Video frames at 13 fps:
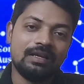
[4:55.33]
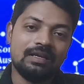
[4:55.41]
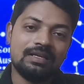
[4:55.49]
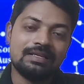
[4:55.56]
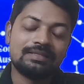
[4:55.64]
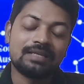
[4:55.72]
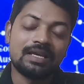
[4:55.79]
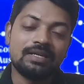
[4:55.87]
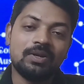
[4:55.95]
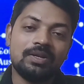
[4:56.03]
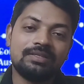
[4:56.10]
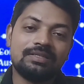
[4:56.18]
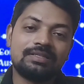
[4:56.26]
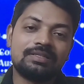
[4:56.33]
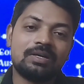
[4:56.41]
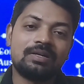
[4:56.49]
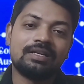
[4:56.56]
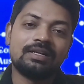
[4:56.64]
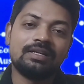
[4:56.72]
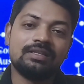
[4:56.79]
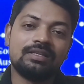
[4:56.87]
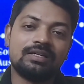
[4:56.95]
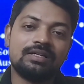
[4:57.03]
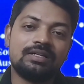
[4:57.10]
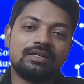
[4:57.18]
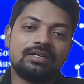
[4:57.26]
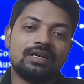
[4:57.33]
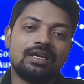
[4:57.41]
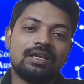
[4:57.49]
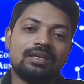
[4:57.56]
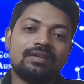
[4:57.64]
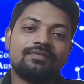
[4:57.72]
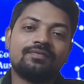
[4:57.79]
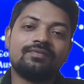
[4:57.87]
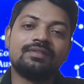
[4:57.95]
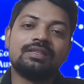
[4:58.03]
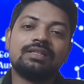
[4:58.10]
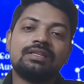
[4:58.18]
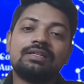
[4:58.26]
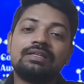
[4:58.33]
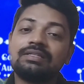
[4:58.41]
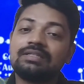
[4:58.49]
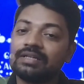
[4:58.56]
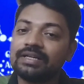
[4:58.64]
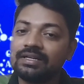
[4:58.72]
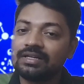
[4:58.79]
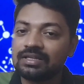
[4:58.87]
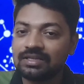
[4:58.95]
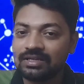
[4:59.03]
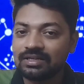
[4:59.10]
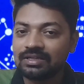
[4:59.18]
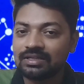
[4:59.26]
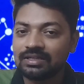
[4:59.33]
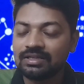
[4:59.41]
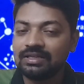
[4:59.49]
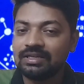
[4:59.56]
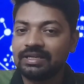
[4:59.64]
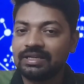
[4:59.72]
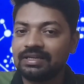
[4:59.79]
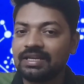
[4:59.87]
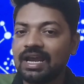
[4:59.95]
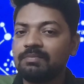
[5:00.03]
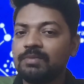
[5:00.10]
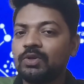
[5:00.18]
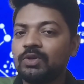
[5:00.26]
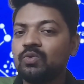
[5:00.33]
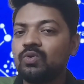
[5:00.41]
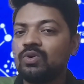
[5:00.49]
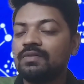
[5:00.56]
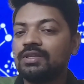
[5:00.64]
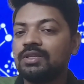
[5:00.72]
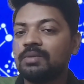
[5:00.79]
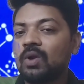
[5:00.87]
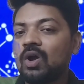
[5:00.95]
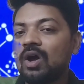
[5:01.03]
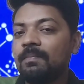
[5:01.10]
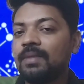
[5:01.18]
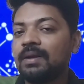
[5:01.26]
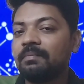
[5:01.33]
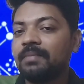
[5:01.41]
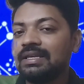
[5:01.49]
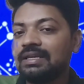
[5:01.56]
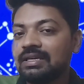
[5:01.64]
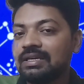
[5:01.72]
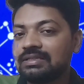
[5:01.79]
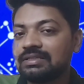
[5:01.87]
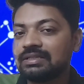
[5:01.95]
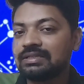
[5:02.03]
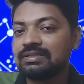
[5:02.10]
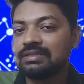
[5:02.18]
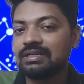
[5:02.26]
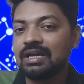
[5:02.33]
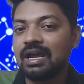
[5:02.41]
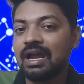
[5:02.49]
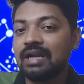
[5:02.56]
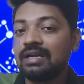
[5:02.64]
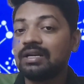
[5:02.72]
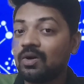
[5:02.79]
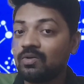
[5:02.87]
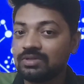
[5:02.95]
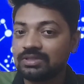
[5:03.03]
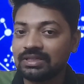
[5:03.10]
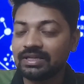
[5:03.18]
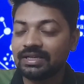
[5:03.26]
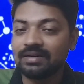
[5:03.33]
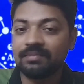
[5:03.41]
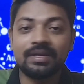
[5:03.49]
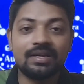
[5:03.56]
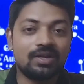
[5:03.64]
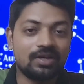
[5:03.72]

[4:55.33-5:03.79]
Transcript: Psychologists are telling that if it is treated early, it can be cured with proper medication and counseling in a periodic